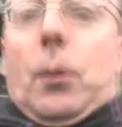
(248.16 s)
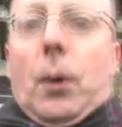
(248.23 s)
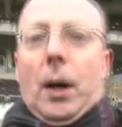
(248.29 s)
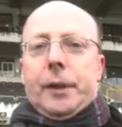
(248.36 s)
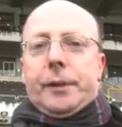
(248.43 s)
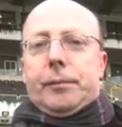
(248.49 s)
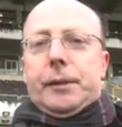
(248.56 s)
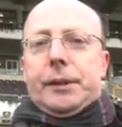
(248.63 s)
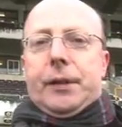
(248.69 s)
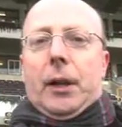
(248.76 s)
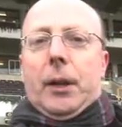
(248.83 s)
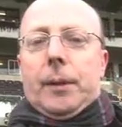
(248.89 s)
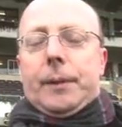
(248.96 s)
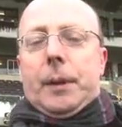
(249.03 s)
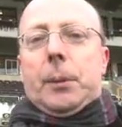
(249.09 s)
worst
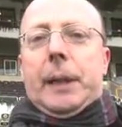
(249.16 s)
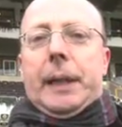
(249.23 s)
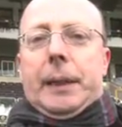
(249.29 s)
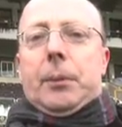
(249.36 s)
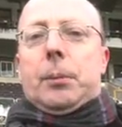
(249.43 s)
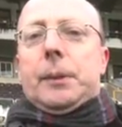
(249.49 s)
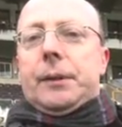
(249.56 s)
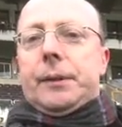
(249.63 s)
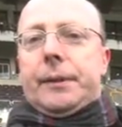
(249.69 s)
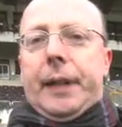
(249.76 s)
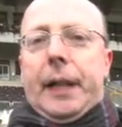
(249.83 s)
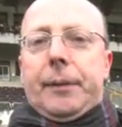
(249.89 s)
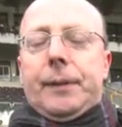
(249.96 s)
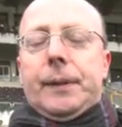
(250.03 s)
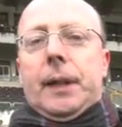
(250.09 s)
result of the week was
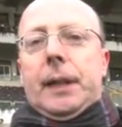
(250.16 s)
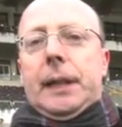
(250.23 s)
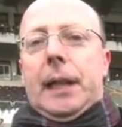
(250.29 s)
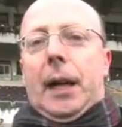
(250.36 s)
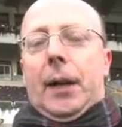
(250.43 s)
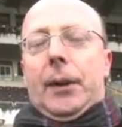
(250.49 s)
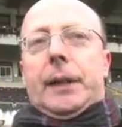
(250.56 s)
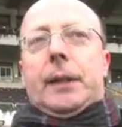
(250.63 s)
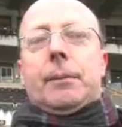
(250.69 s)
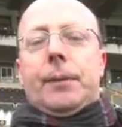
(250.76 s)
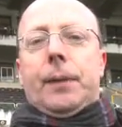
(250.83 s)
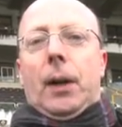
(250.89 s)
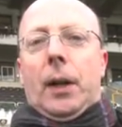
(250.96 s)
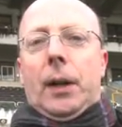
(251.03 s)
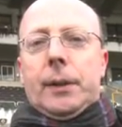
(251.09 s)
definitely Hurricane
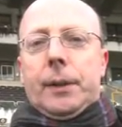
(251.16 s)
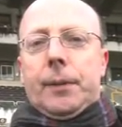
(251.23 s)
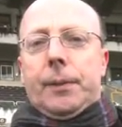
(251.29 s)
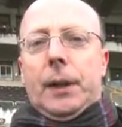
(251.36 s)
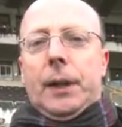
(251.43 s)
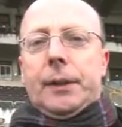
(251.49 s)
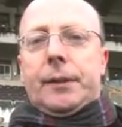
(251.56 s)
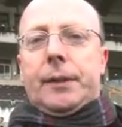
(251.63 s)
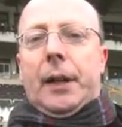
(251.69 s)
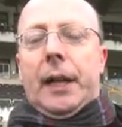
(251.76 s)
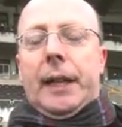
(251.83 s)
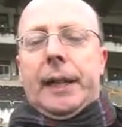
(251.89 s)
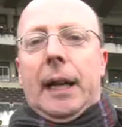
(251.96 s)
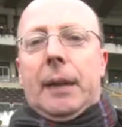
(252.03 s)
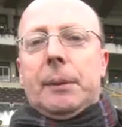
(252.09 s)
Fly on the first
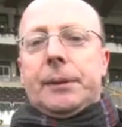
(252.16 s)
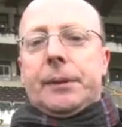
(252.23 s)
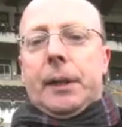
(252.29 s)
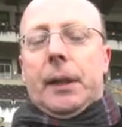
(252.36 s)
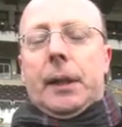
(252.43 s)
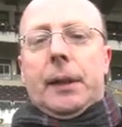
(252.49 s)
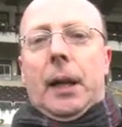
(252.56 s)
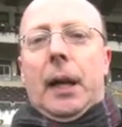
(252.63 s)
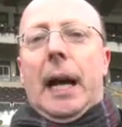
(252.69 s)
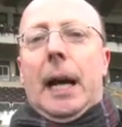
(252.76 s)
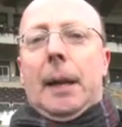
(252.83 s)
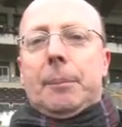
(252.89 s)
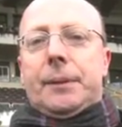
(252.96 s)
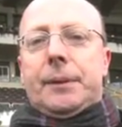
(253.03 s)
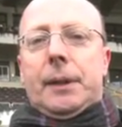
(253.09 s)
day. That was an
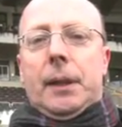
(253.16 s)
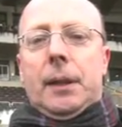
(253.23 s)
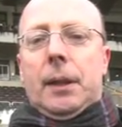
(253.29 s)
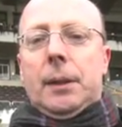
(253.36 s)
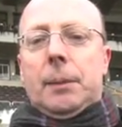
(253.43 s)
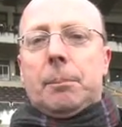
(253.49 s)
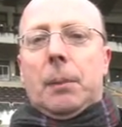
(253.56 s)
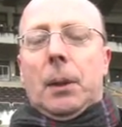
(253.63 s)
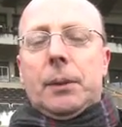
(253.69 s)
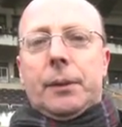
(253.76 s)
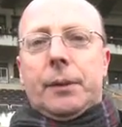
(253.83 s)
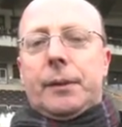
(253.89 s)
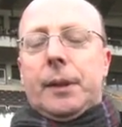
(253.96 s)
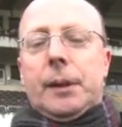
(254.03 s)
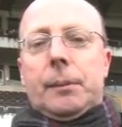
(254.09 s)
absolute
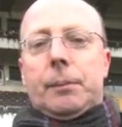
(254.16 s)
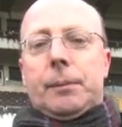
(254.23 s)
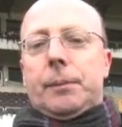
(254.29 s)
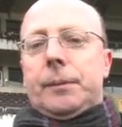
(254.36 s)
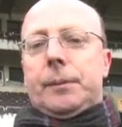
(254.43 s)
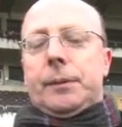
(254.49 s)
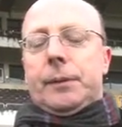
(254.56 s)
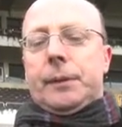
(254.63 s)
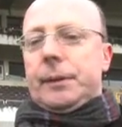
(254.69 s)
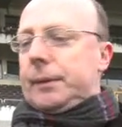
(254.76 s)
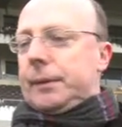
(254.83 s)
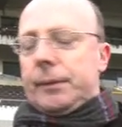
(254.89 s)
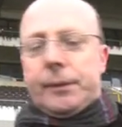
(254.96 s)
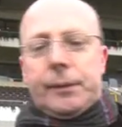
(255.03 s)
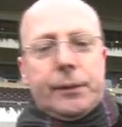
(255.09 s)
monster
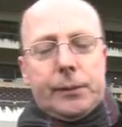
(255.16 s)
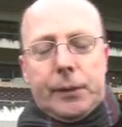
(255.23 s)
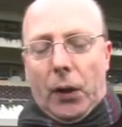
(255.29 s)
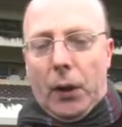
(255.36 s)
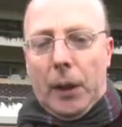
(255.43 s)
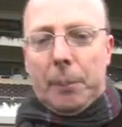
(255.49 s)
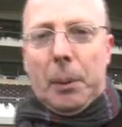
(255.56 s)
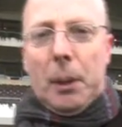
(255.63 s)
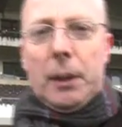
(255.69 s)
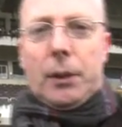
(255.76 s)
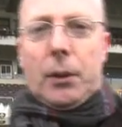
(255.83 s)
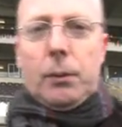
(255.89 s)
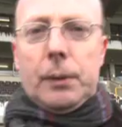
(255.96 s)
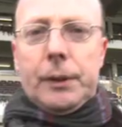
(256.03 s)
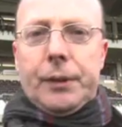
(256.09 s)

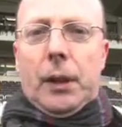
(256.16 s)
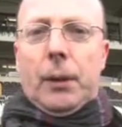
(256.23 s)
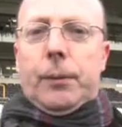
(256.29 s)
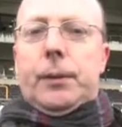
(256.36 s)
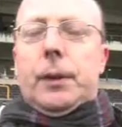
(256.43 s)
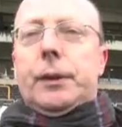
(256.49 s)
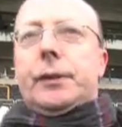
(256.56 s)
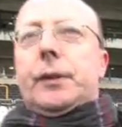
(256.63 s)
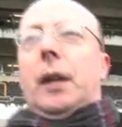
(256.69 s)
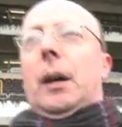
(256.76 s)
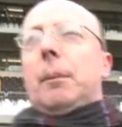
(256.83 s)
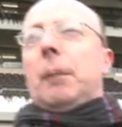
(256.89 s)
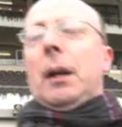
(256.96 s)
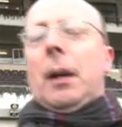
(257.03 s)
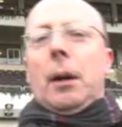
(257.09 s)
diabolical result for us.
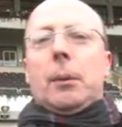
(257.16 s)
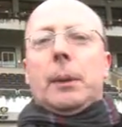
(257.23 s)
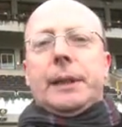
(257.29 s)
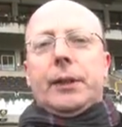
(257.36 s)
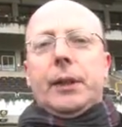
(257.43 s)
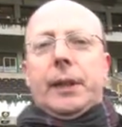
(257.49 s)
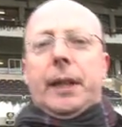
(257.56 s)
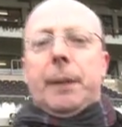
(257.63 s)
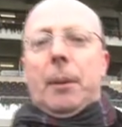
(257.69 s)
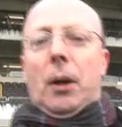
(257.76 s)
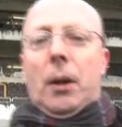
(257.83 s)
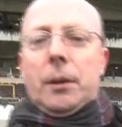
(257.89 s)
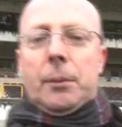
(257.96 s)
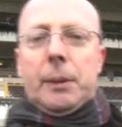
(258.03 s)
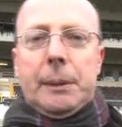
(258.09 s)
Um, we took him
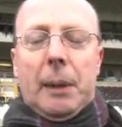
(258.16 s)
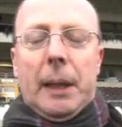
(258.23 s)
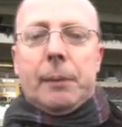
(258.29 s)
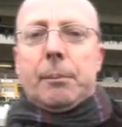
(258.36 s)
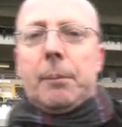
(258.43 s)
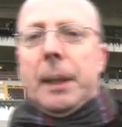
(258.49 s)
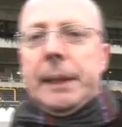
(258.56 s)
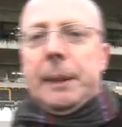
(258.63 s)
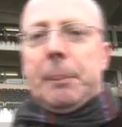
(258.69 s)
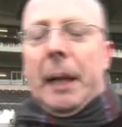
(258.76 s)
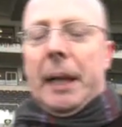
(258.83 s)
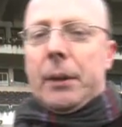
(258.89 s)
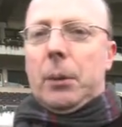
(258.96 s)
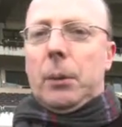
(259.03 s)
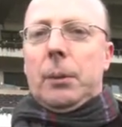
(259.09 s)
on, we went money
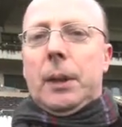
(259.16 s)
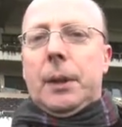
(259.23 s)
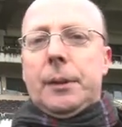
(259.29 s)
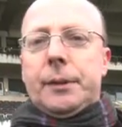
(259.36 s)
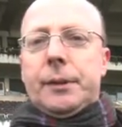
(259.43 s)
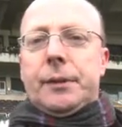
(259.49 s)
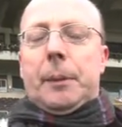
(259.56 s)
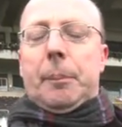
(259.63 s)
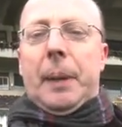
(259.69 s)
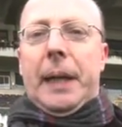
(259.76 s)
back all losers at